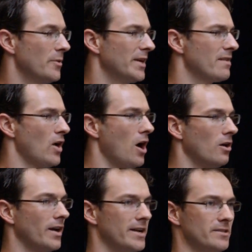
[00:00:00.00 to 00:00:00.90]
We can have
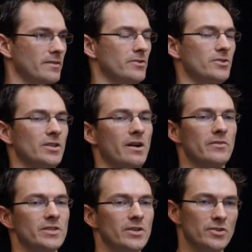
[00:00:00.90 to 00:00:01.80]
all kinds of interesting
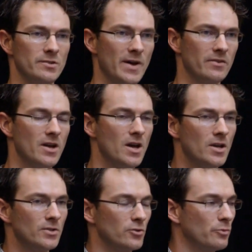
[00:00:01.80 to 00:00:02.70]
conversations about
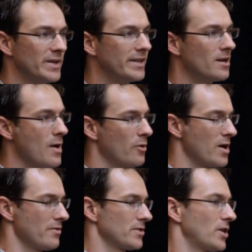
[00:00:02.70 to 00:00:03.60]
social media, about
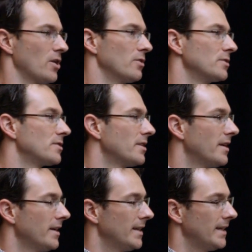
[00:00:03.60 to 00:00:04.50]
where this goes,
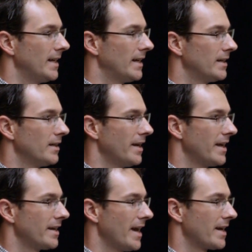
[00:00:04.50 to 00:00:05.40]

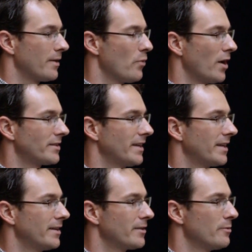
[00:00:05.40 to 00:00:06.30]
and I want to get
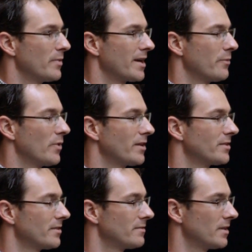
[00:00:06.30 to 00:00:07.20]
into them, but I want
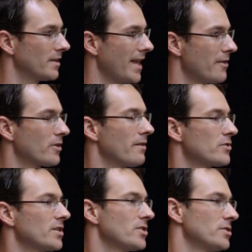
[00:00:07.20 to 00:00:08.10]
to allow the
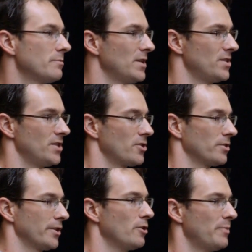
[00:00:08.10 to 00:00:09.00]
conversation to be steered a
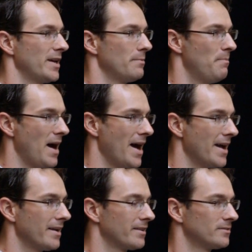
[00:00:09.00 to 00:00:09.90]
little bit
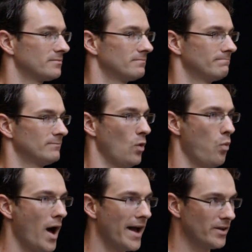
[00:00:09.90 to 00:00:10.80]
by
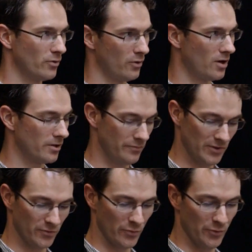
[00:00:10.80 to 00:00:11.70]
why you're all in
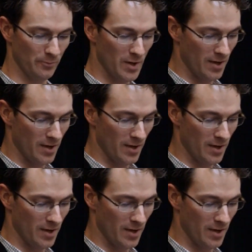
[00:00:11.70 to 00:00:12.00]
this room,